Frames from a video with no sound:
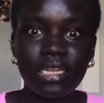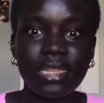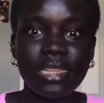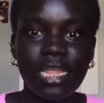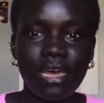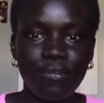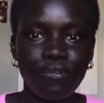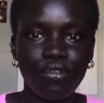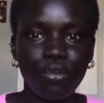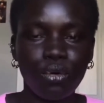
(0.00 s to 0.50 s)

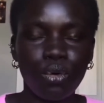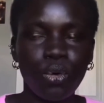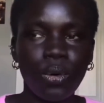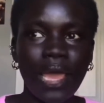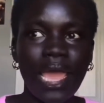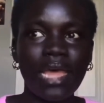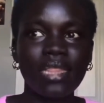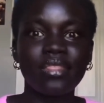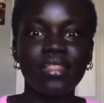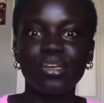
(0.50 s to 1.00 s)
level
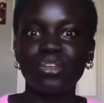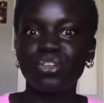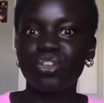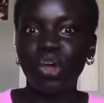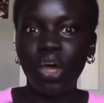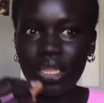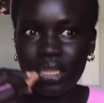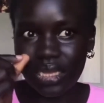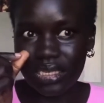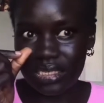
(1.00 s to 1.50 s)
and the
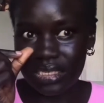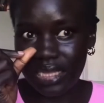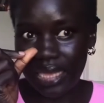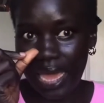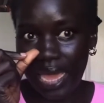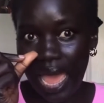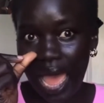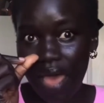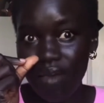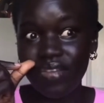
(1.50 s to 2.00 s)
knowledge they
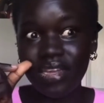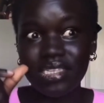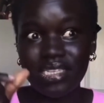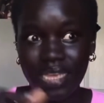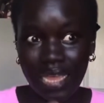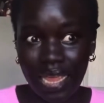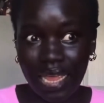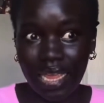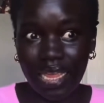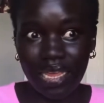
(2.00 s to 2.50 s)
have
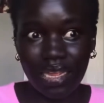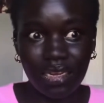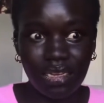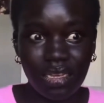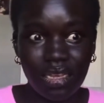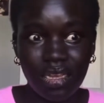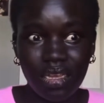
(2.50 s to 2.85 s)
attained.